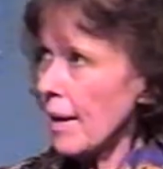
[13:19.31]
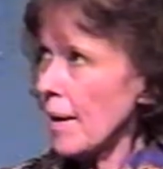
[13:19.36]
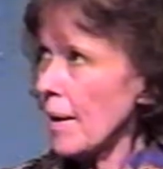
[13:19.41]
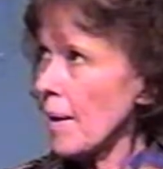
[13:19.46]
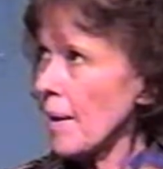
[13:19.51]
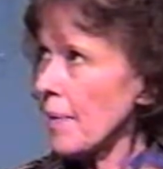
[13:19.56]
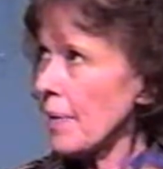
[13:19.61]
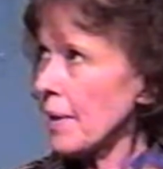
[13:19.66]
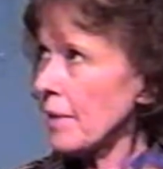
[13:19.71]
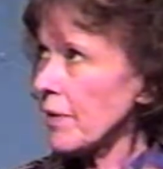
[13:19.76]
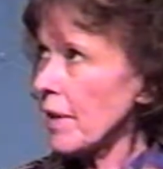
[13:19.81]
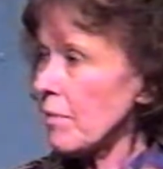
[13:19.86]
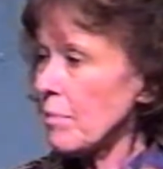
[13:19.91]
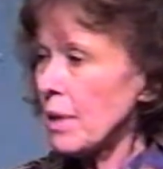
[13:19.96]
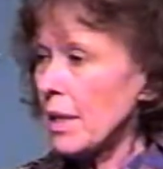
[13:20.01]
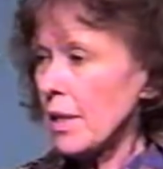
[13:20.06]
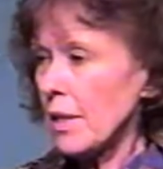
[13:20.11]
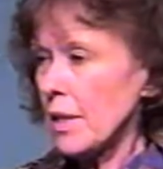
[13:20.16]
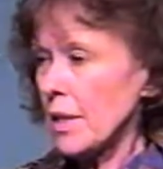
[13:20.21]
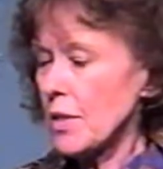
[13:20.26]
Uh, I think they've
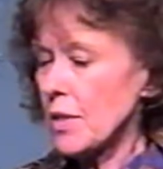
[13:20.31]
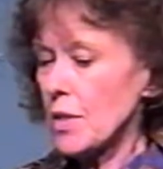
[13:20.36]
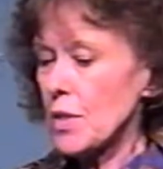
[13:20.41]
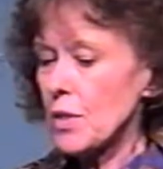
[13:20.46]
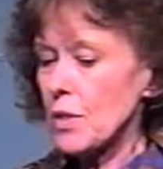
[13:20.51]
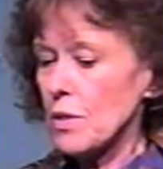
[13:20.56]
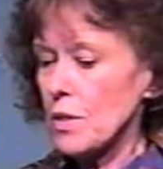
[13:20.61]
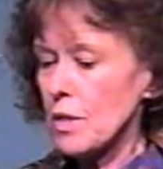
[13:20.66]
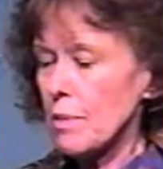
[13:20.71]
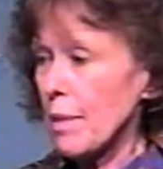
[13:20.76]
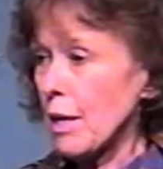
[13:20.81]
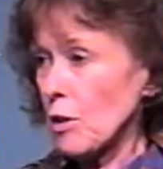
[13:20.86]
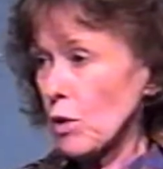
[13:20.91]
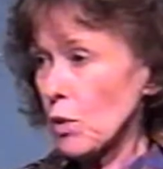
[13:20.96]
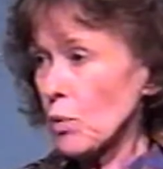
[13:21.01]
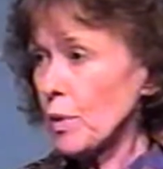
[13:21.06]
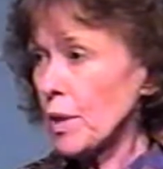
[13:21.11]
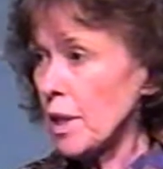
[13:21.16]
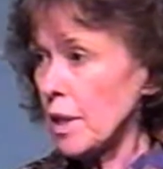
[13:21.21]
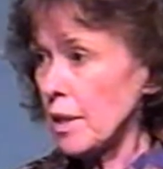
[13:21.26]
been in existence about
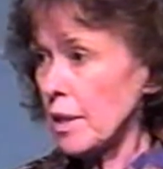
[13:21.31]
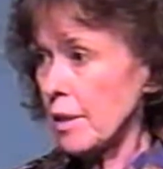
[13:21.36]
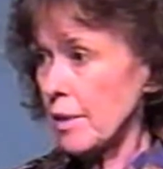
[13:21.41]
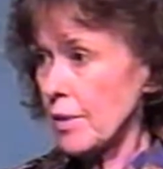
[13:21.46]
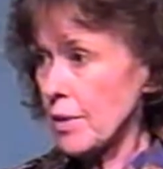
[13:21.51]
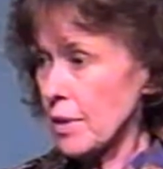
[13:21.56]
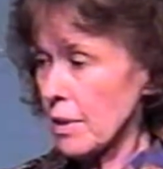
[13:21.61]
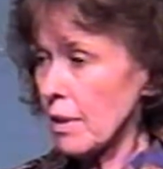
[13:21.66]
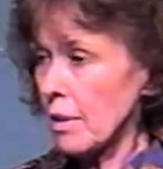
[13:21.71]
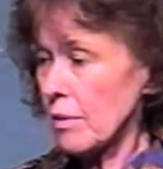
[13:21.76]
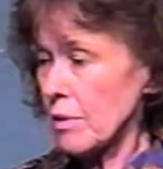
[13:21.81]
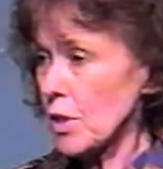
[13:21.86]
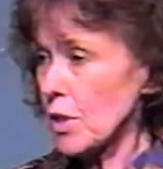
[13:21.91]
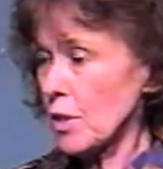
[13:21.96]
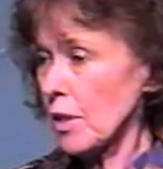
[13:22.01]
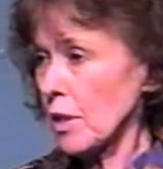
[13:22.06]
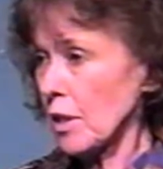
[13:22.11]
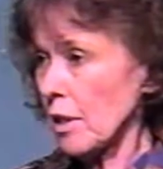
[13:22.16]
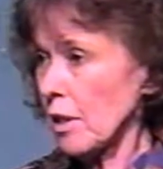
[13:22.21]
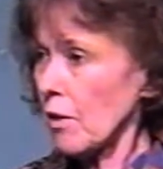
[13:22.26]
20 years,
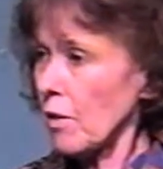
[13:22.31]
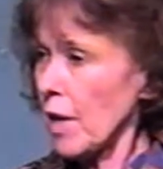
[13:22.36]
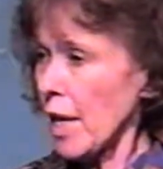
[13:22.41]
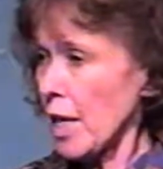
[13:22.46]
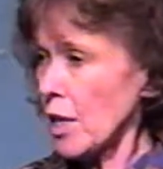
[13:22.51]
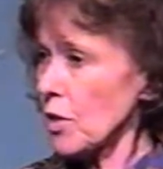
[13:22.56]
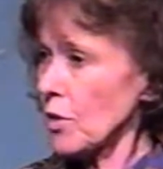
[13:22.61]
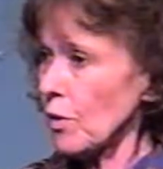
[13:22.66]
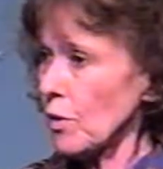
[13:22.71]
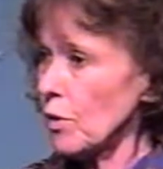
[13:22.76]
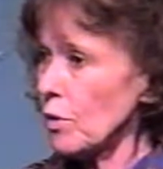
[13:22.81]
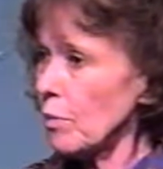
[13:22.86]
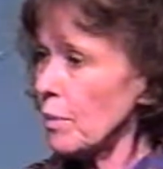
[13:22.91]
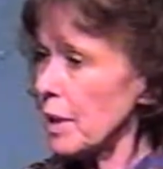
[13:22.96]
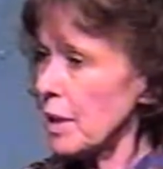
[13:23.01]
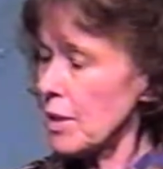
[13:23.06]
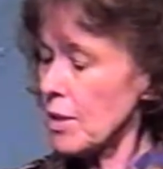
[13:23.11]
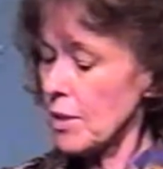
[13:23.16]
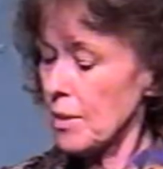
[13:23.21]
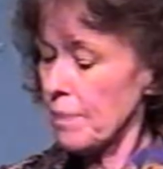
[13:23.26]
just in international
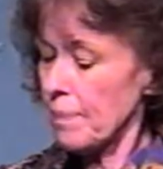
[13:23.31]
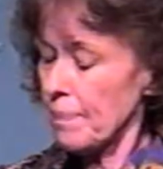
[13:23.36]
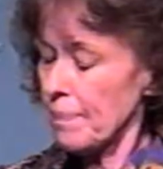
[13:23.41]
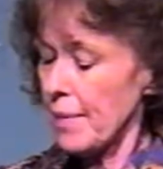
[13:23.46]
humanism.